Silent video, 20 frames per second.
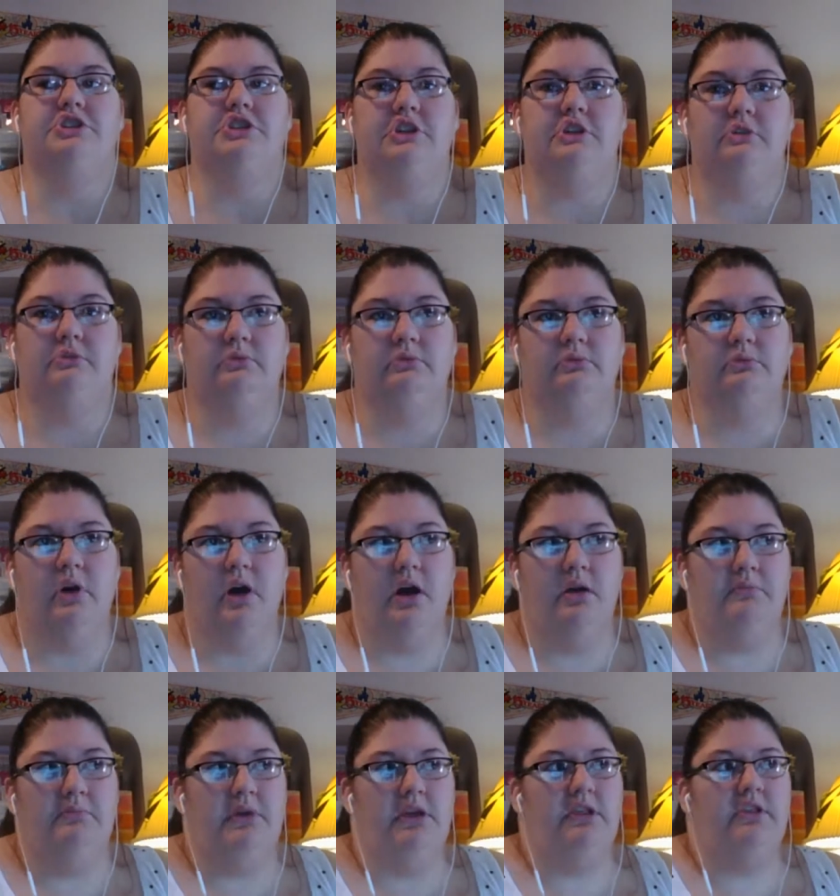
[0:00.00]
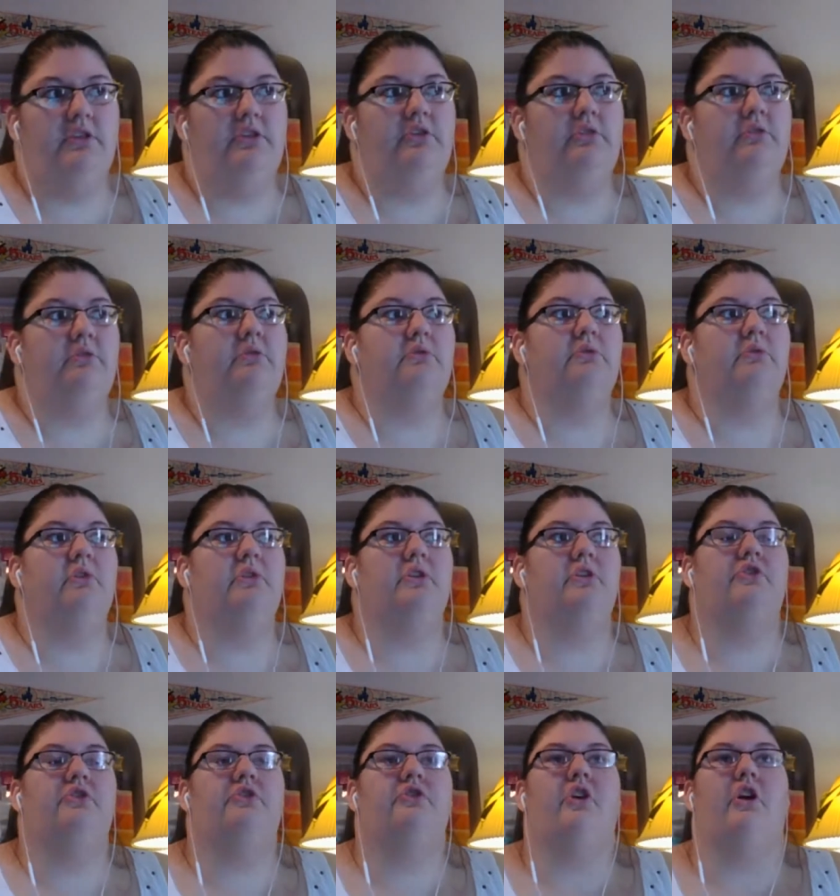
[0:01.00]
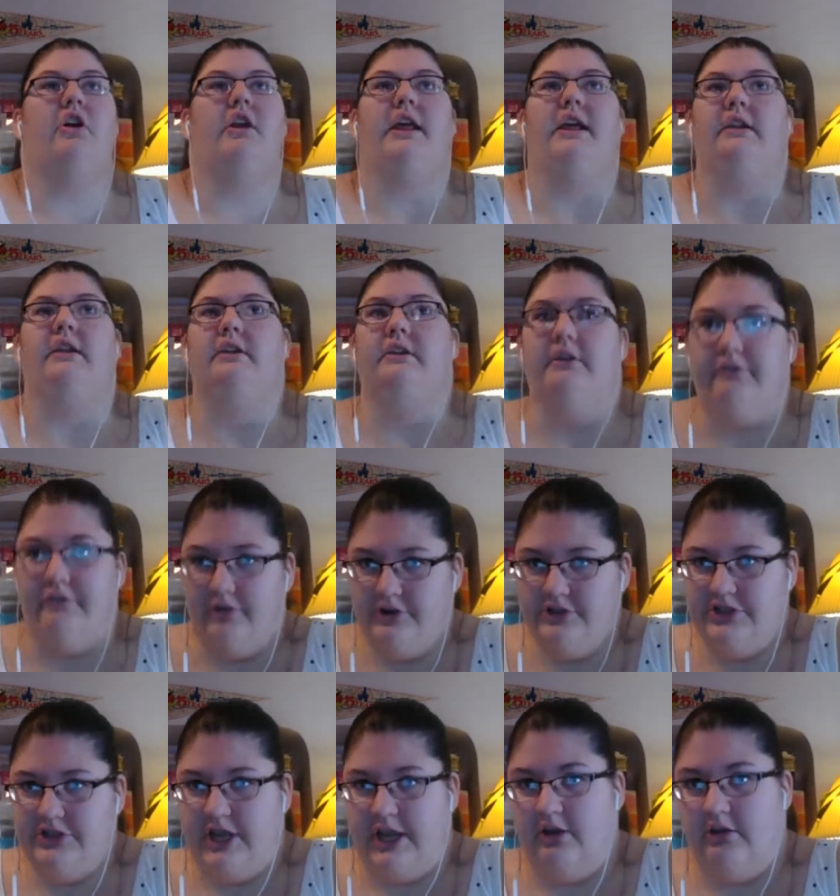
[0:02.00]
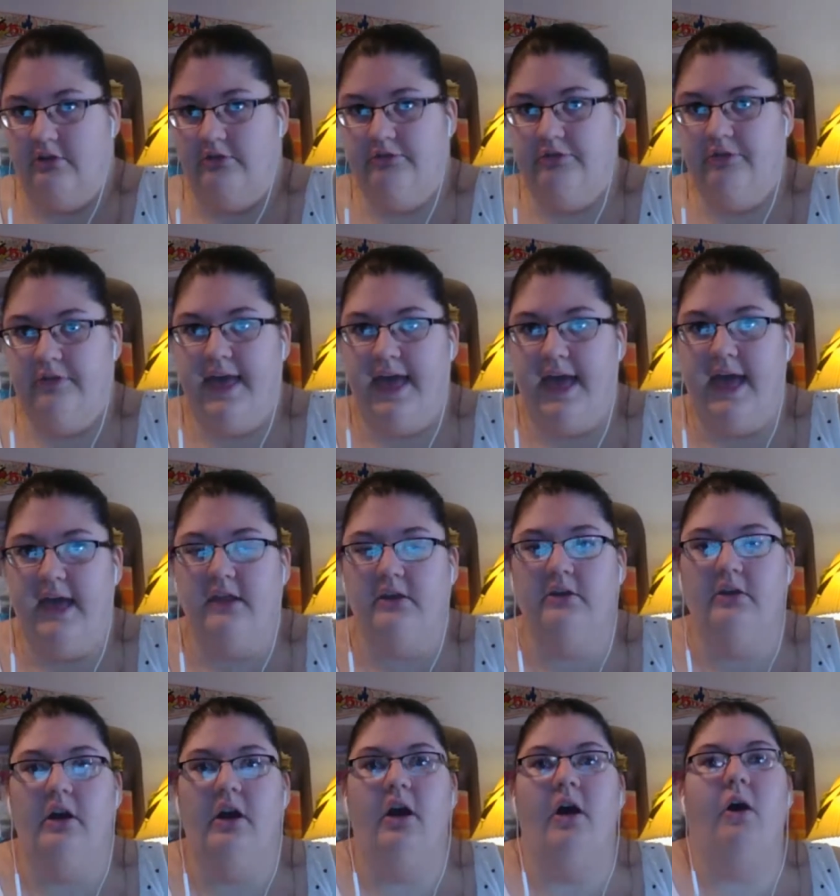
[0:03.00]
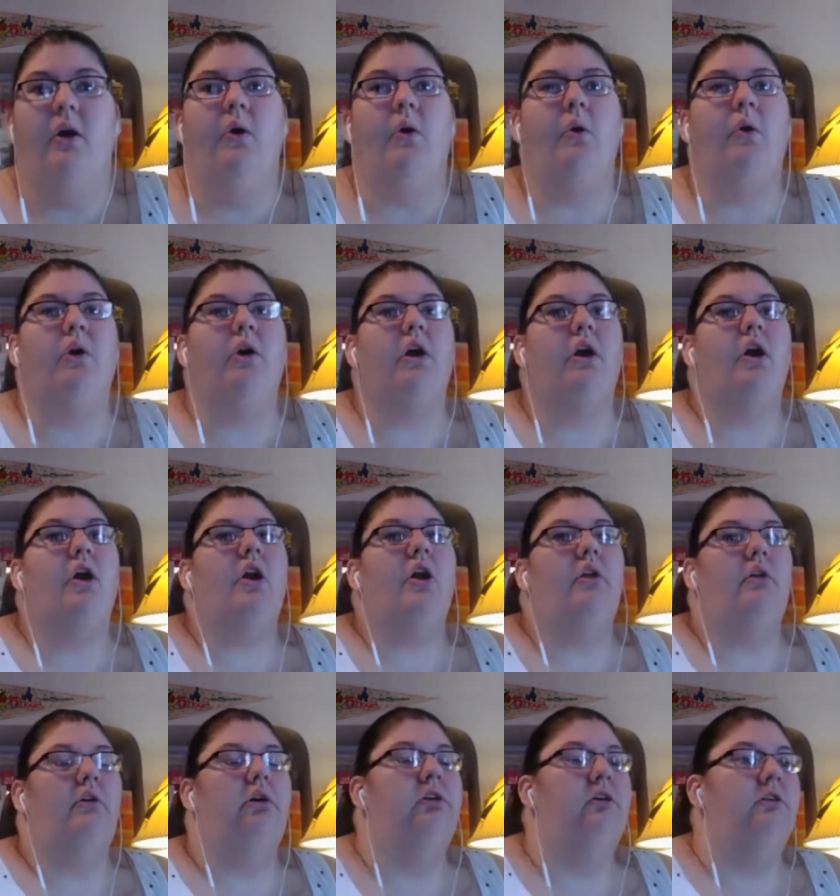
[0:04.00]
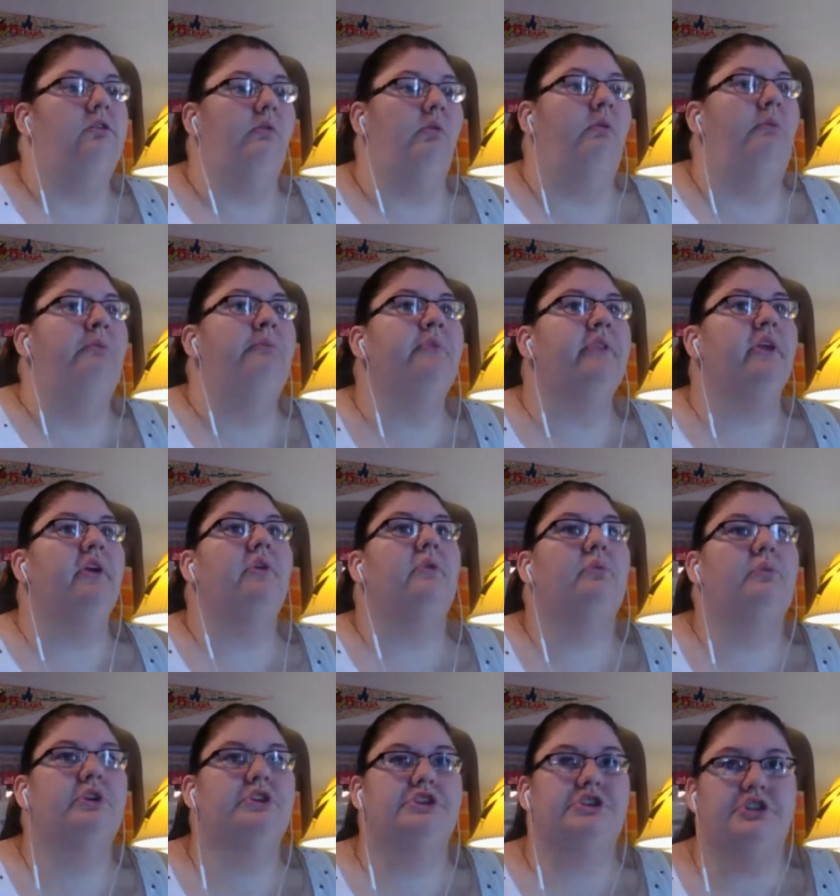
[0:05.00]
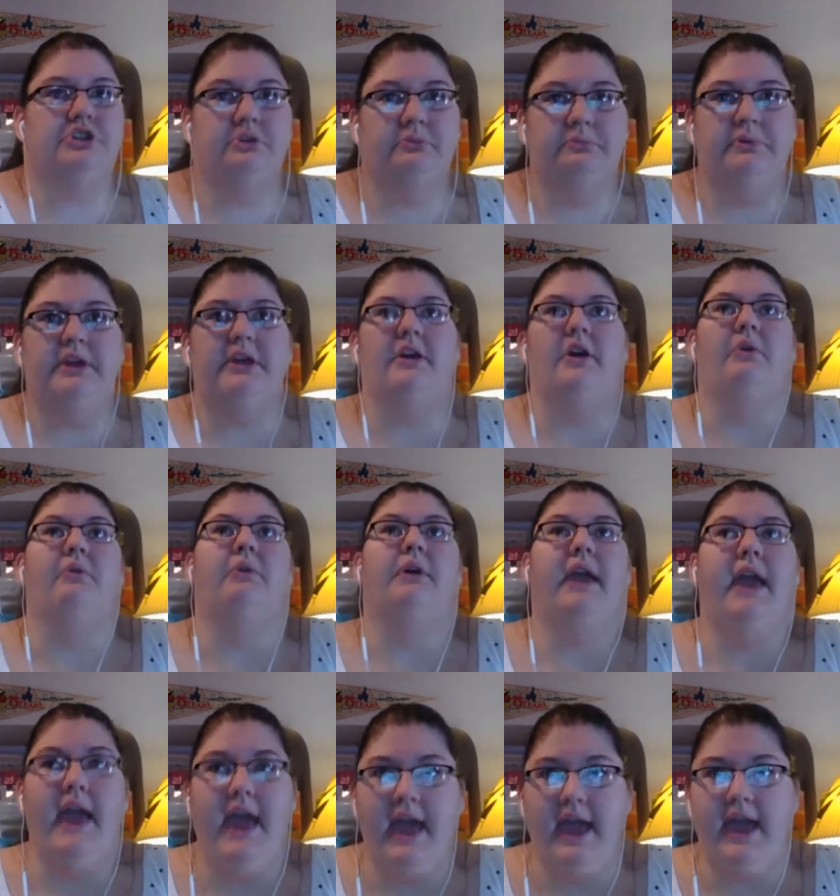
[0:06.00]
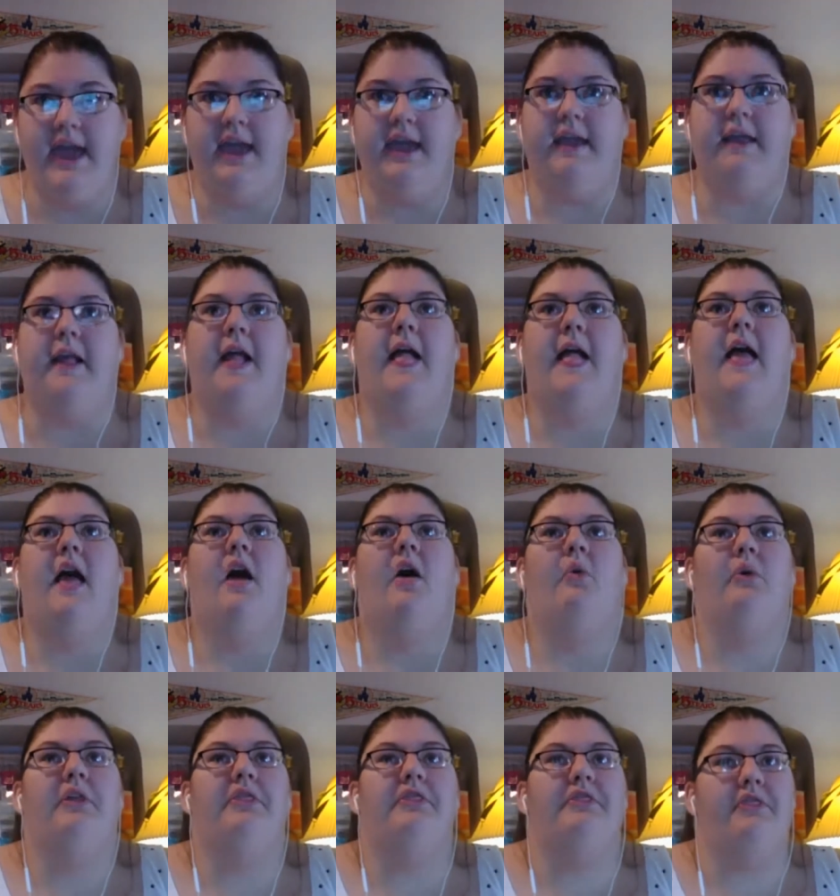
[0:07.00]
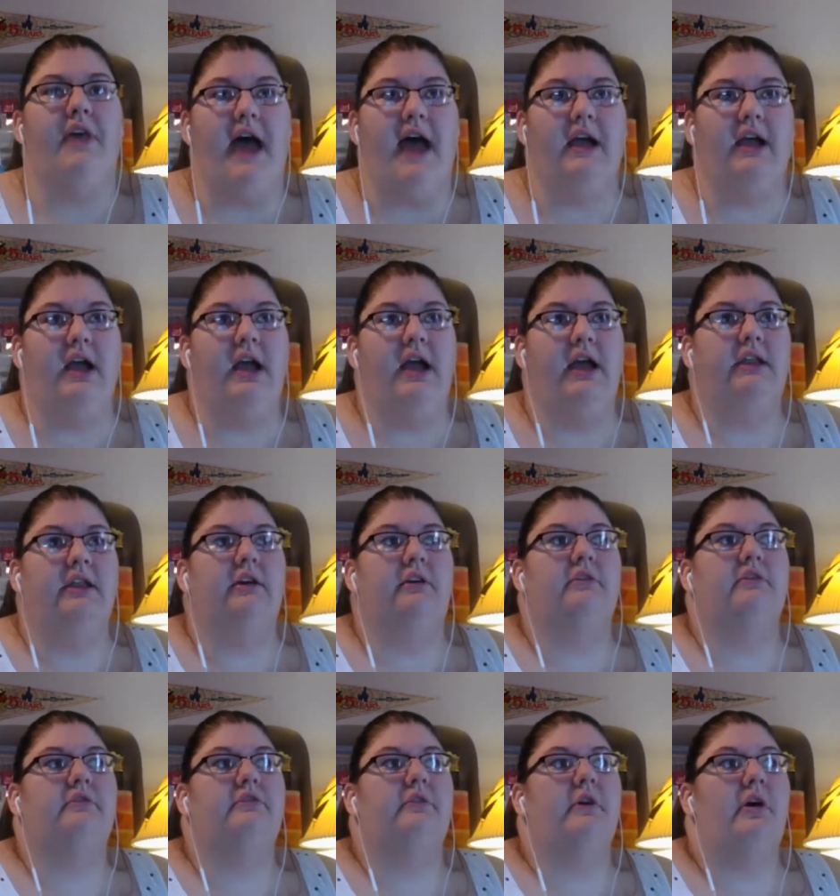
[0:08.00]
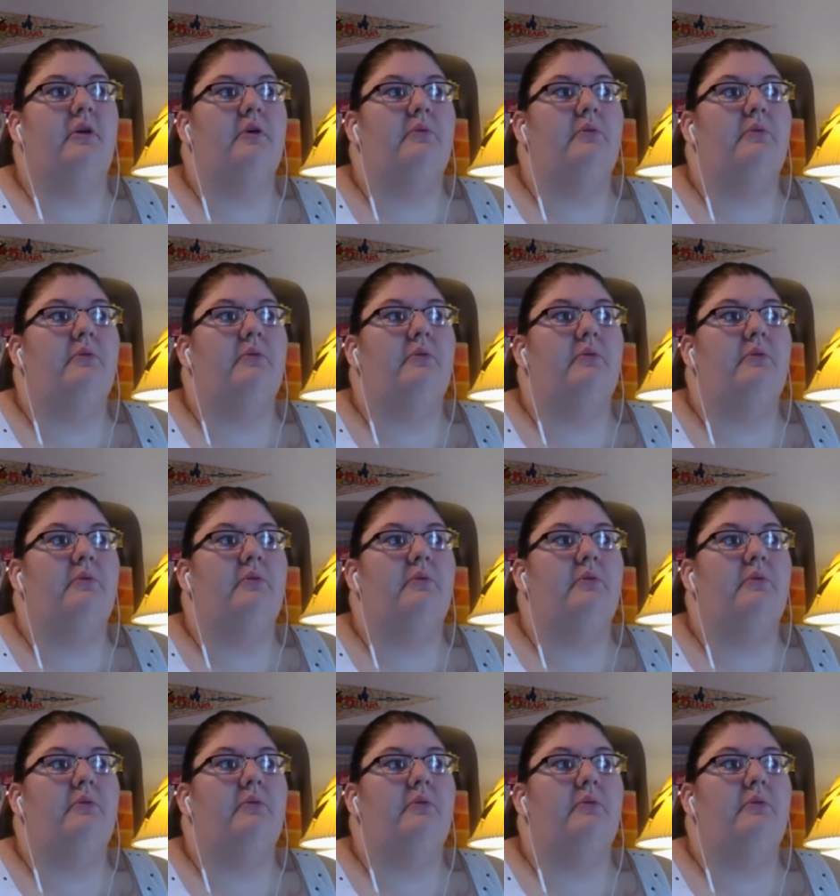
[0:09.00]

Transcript: you want me to start a different channel for that? Or would you be okay with that kind of